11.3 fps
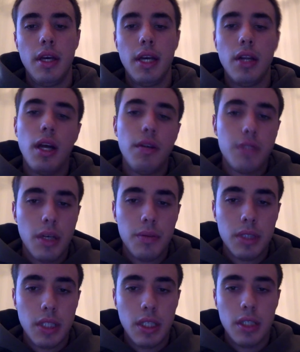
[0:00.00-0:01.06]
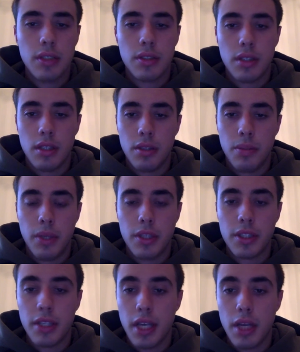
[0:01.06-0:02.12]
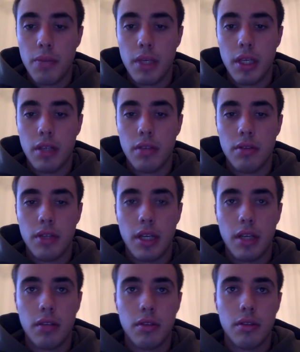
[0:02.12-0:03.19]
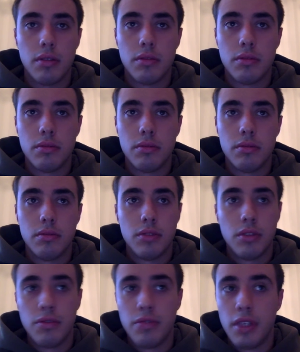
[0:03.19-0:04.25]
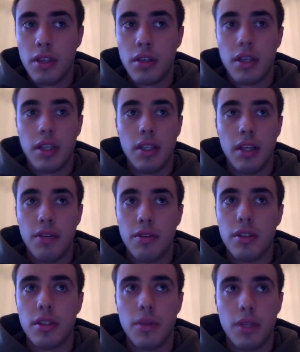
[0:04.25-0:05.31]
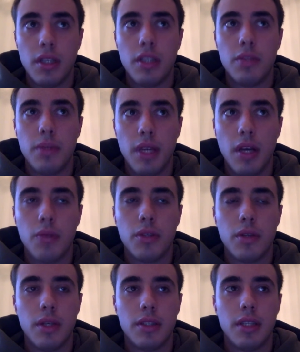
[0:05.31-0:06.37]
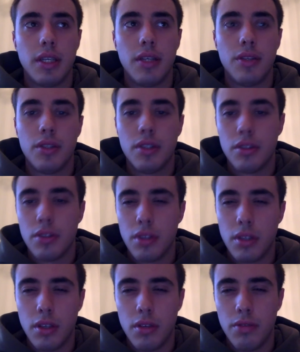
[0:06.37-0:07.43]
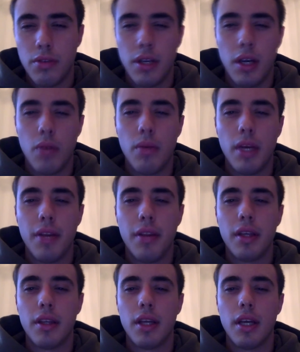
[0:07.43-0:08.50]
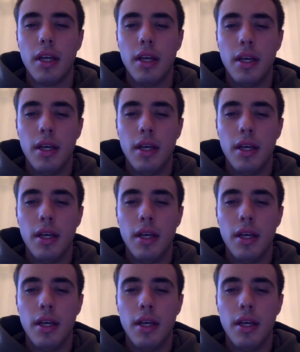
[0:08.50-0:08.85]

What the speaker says: And a lot of times it is, depression can be like severe and definitely something that needs to be helped. So I'm not saying you shouldn't go for help, but I think that